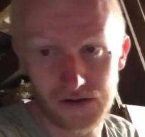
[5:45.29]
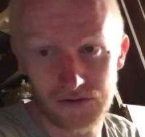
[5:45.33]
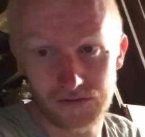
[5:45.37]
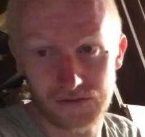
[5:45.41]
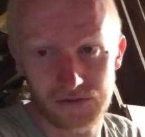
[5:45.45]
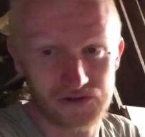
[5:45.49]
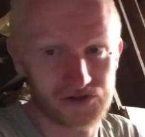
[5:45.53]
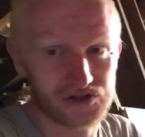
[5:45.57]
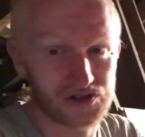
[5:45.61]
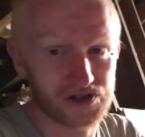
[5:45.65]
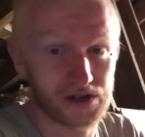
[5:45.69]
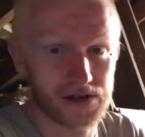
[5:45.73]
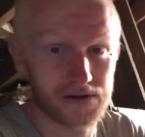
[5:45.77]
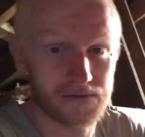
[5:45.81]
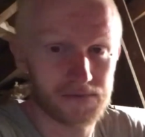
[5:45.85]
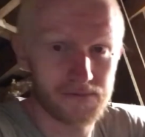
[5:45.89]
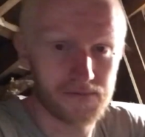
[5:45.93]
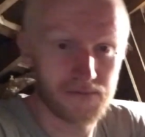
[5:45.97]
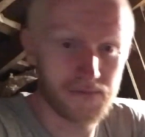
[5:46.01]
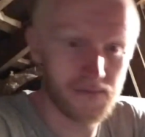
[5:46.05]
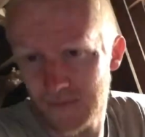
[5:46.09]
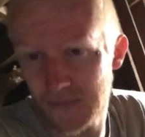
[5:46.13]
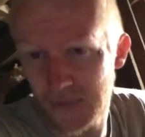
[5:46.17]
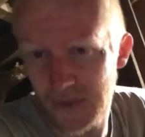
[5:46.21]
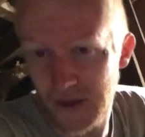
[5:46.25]
We'll see.
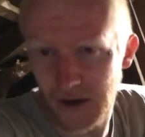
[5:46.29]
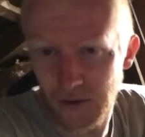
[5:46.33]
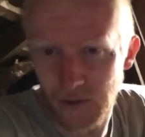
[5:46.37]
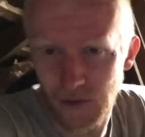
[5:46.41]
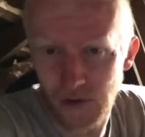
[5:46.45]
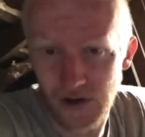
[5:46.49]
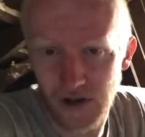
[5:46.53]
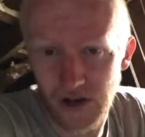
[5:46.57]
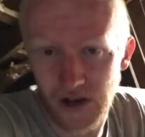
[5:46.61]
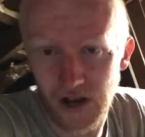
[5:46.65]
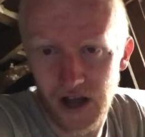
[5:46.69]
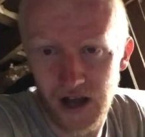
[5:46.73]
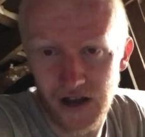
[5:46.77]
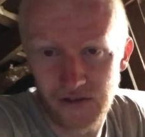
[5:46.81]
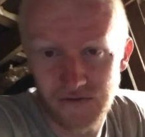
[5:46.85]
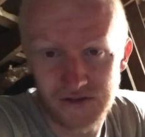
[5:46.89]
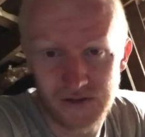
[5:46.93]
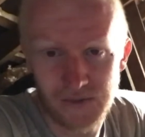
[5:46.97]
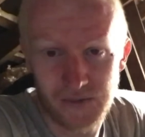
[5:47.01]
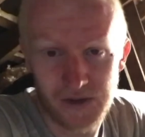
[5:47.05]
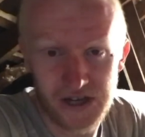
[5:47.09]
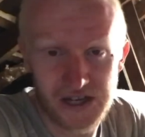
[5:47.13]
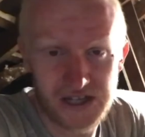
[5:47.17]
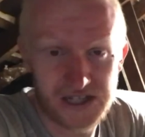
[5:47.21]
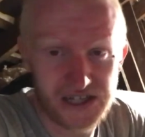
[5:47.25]
I want life to
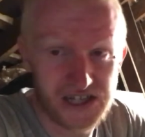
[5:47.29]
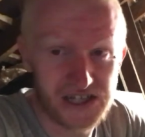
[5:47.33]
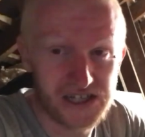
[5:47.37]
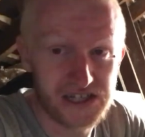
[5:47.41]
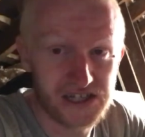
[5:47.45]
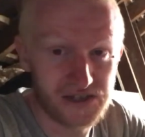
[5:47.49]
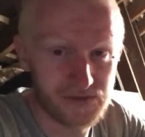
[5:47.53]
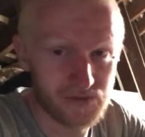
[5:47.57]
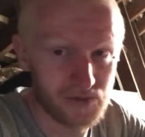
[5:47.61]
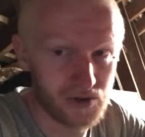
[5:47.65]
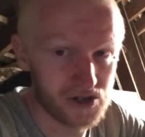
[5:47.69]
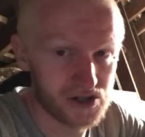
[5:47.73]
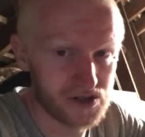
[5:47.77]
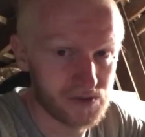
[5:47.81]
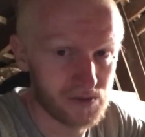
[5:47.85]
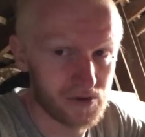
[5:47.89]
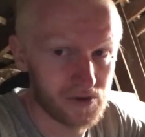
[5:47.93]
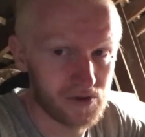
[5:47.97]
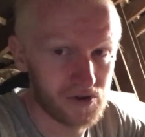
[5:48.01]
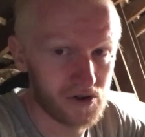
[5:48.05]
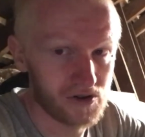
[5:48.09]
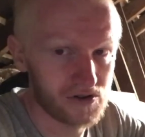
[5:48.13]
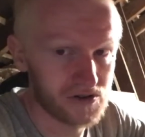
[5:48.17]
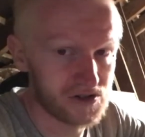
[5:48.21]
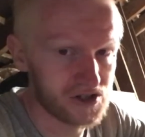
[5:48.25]
be as easy as possible,
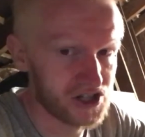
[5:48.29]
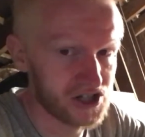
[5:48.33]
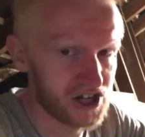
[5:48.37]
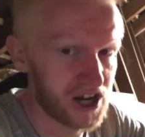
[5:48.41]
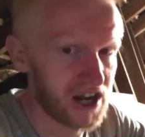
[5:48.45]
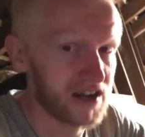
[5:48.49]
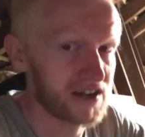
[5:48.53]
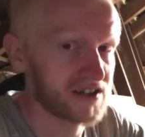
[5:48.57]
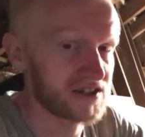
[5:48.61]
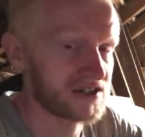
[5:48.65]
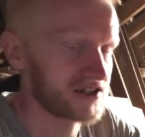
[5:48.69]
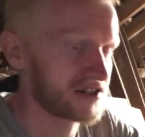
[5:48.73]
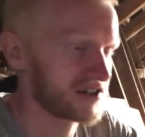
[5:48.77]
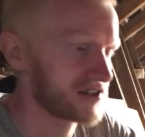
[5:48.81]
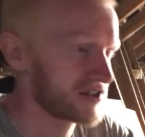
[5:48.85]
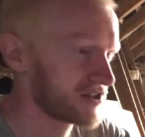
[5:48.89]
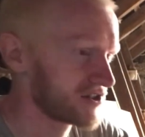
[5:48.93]
not challenging.